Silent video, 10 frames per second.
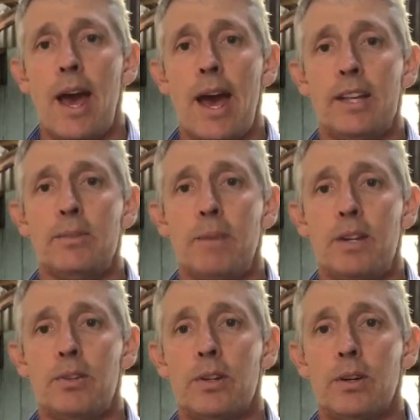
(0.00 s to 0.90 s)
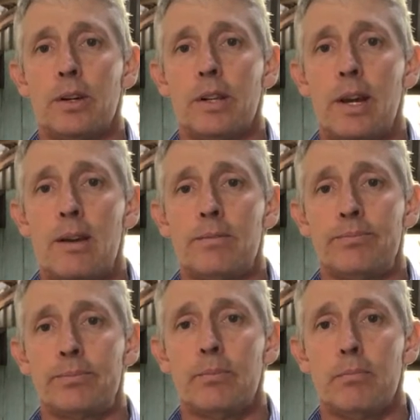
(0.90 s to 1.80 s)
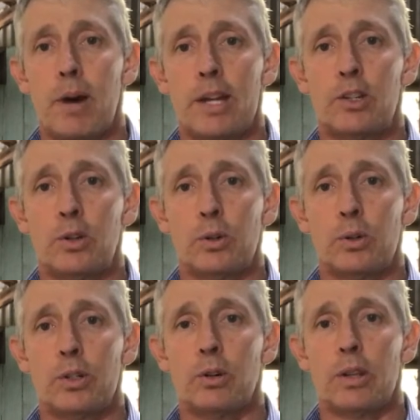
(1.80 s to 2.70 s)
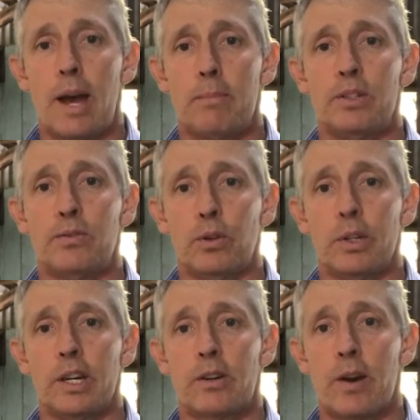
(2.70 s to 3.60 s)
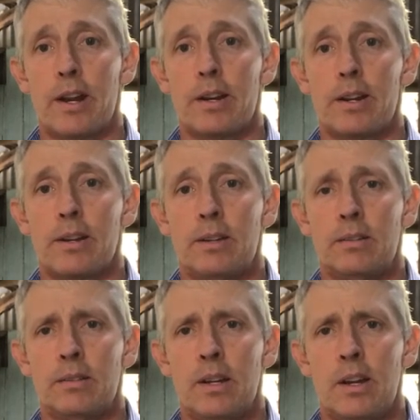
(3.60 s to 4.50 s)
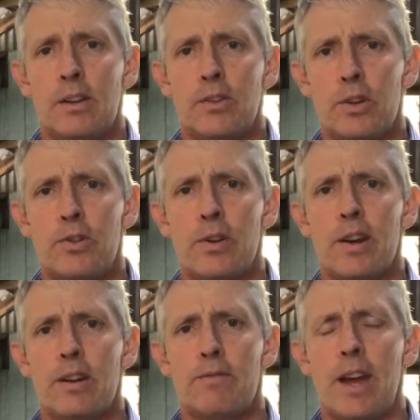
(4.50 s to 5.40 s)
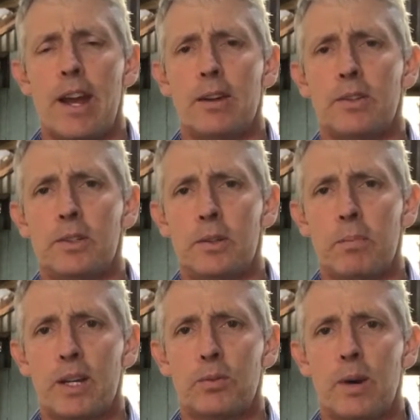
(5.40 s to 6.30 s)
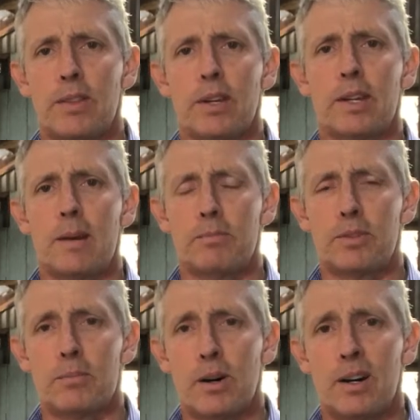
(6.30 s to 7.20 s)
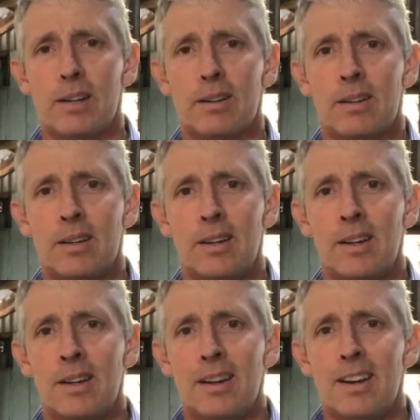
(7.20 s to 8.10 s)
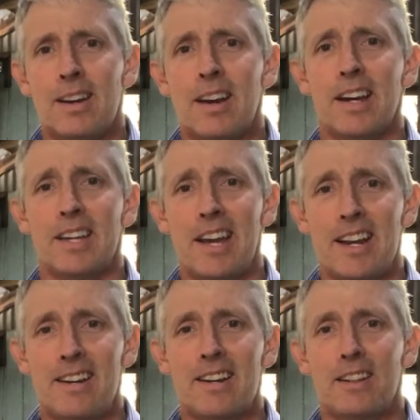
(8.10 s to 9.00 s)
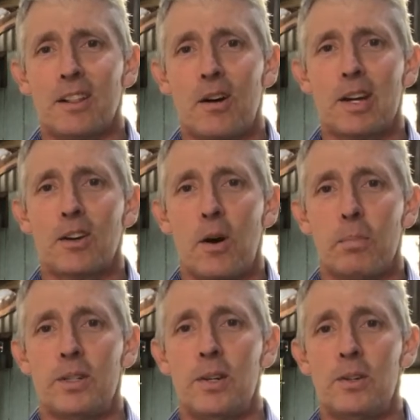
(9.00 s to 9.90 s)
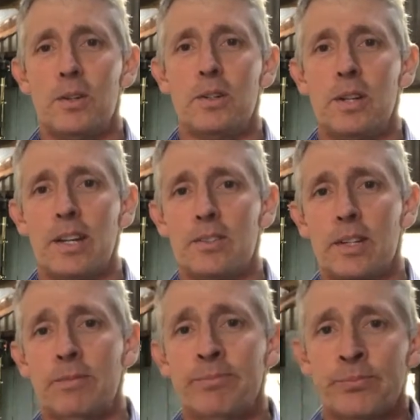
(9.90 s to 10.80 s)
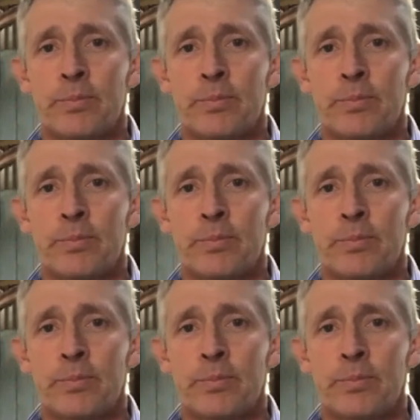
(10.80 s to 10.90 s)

As mentioned earlier, make sure your lab is fully accredited. Nutrient Advantage is the best one that comes to mind. Again, like copper tissue testing,